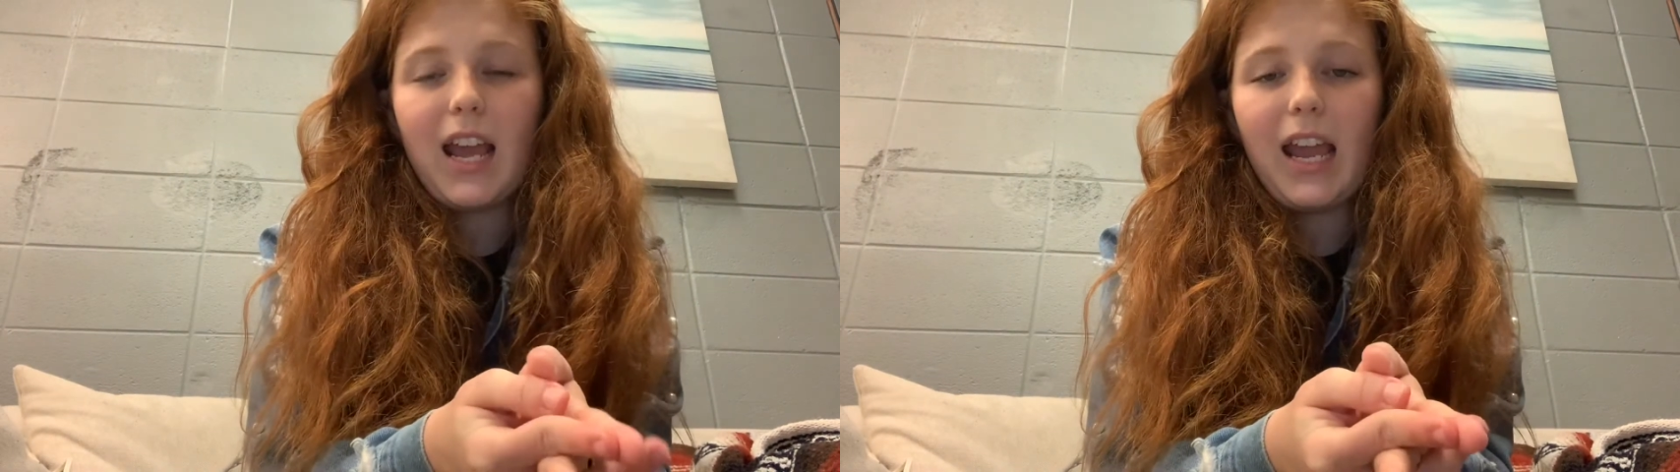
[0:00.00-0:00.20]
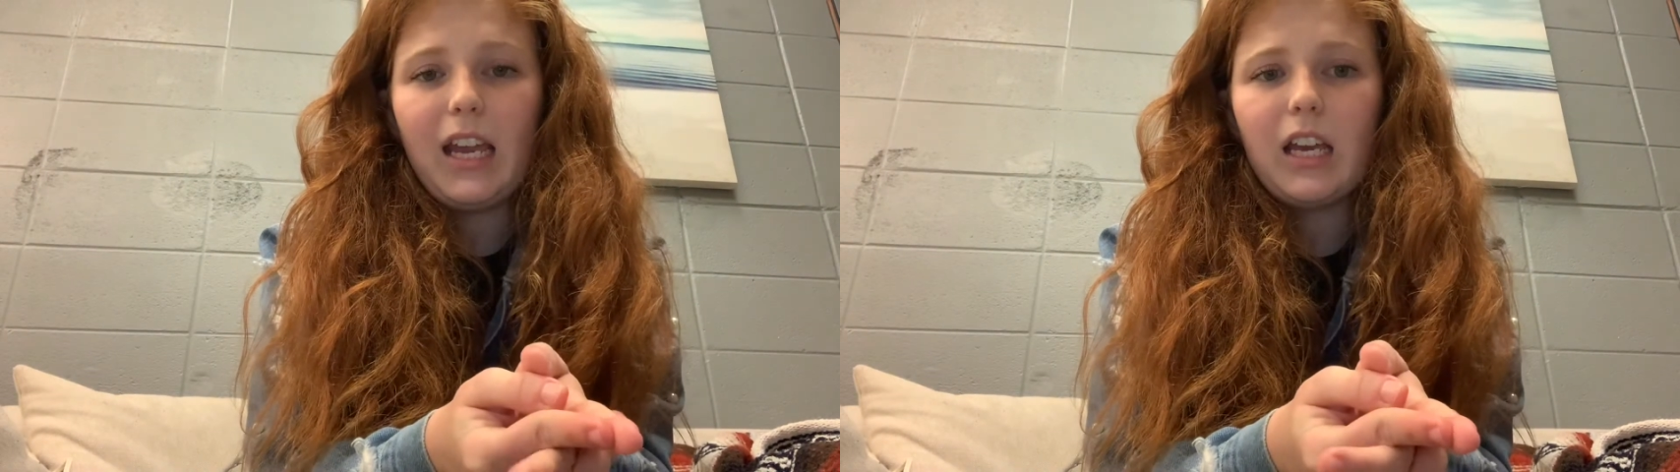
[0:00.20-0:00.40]

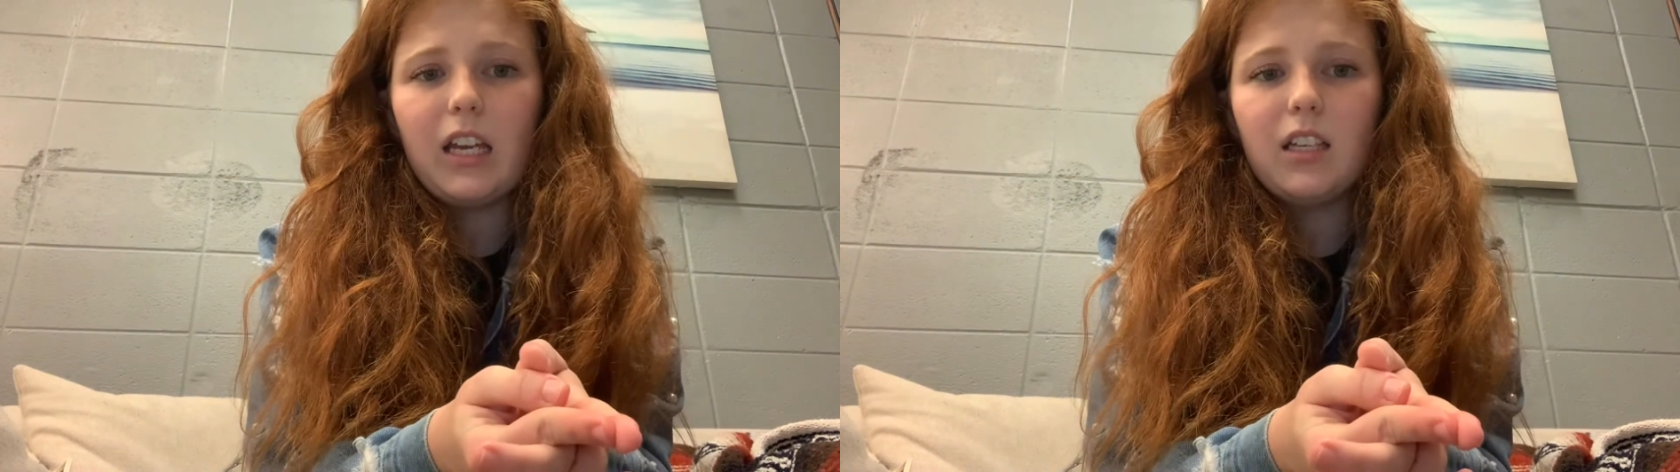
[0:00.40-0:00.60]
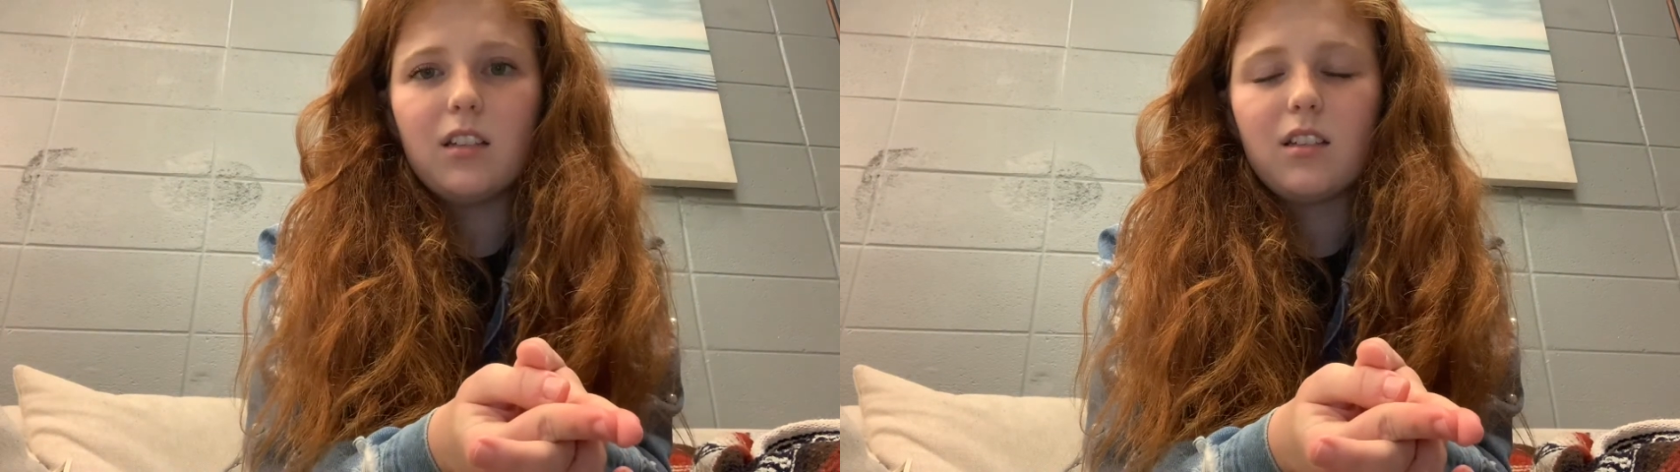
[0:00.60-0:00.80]

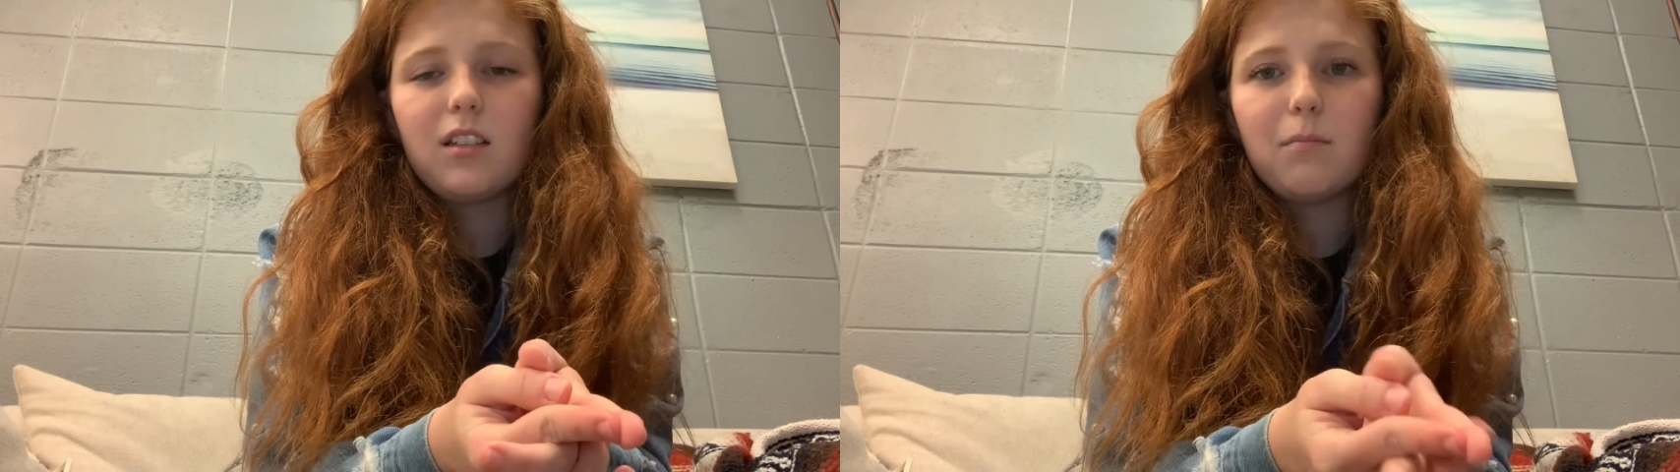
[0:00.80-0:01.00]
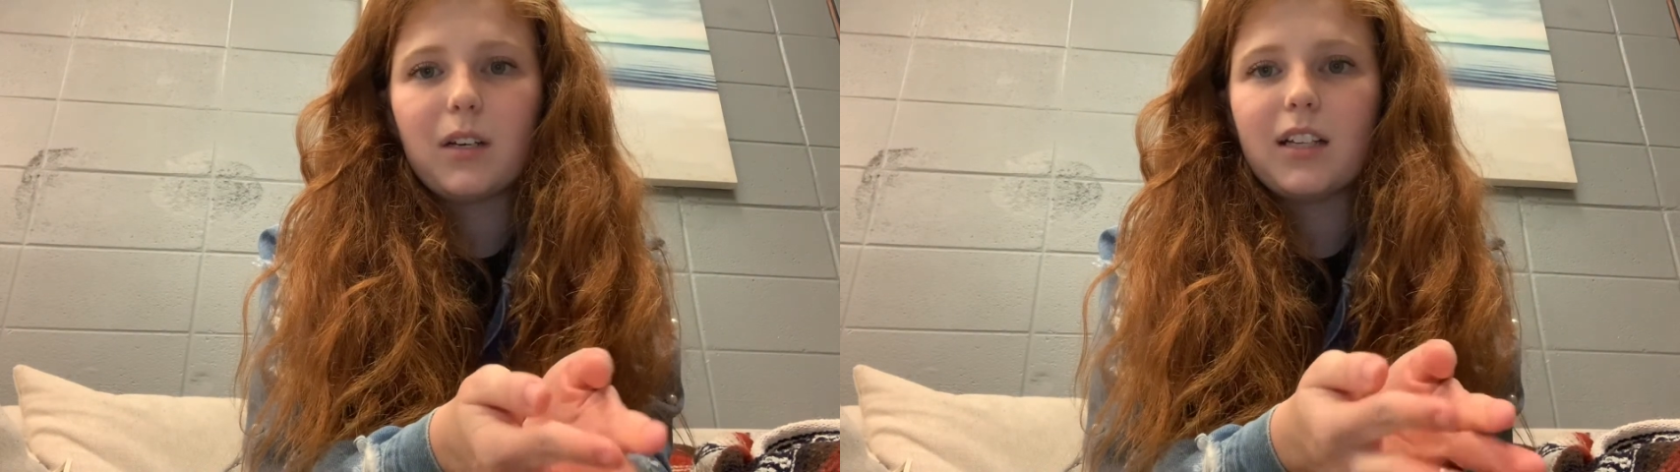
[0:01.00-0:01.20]
and
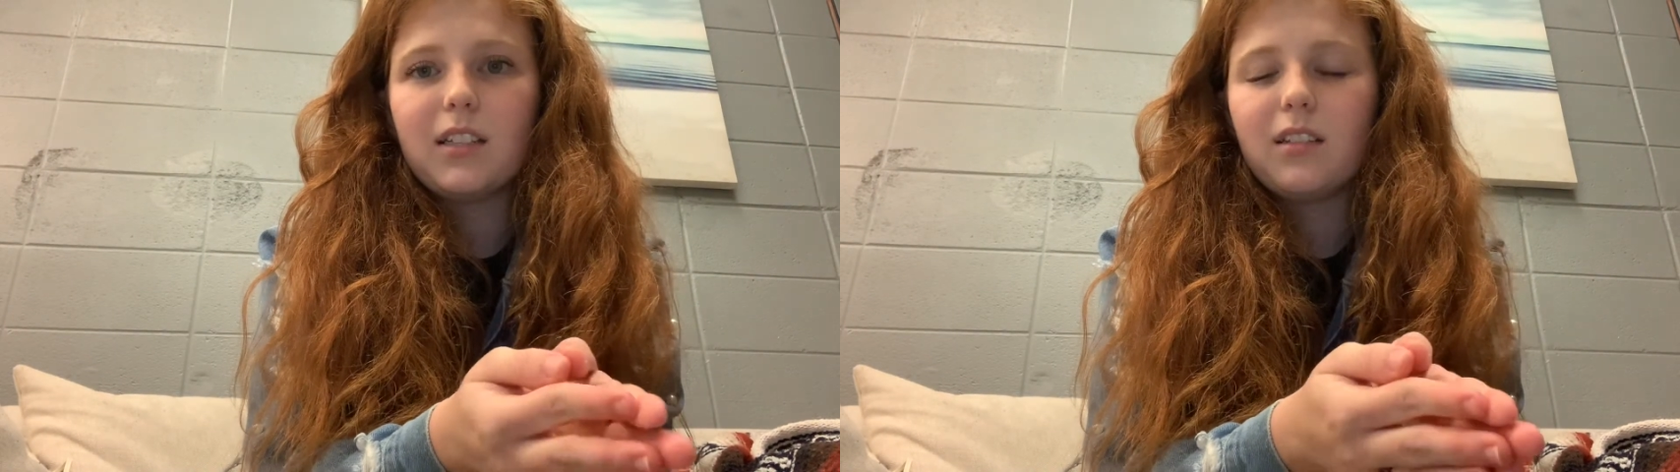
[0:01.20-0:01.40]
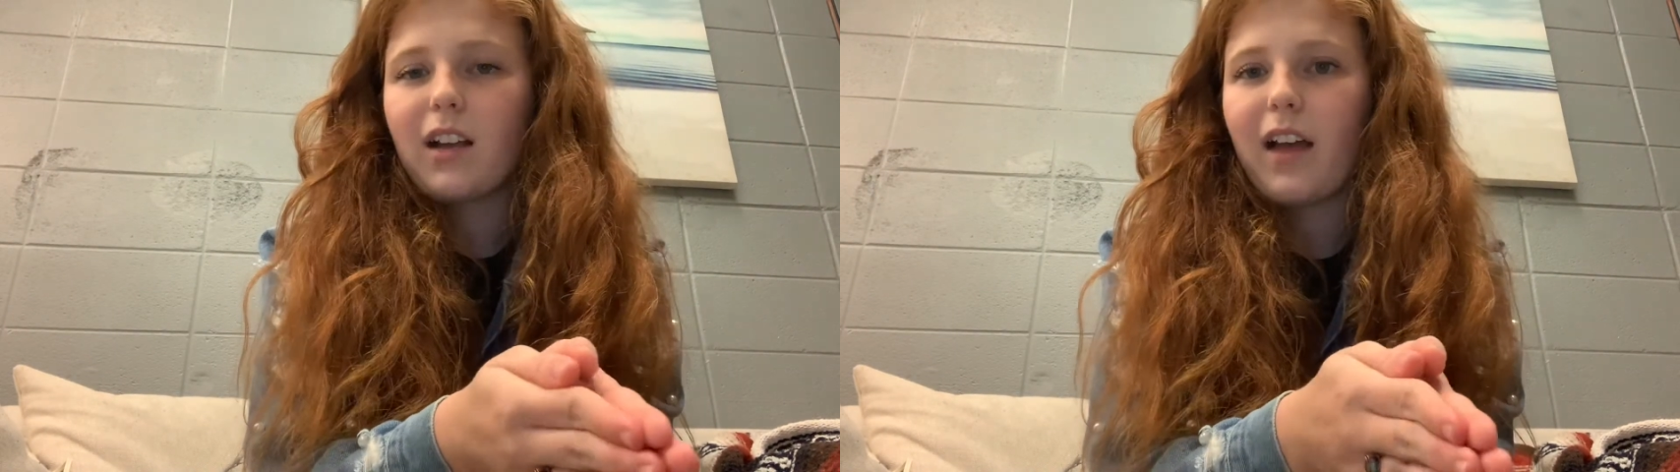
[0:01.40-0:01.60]
because